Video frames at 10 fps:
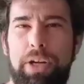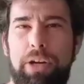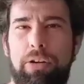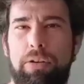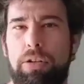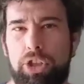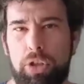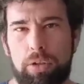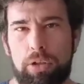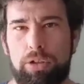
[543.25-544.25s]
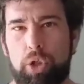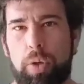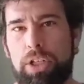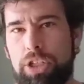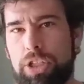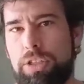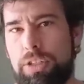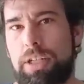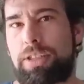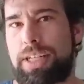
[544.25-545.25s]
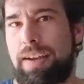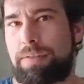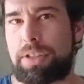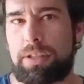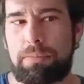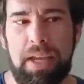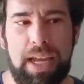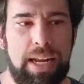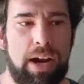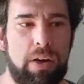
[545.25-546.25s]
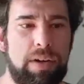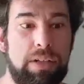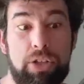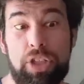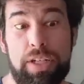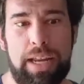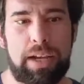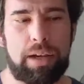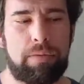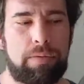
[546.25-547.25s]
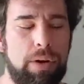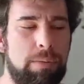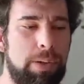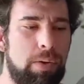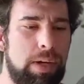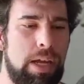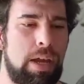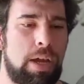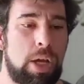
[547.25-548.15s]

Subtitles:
here. The shoulder joint just does have some inherent genetic variability.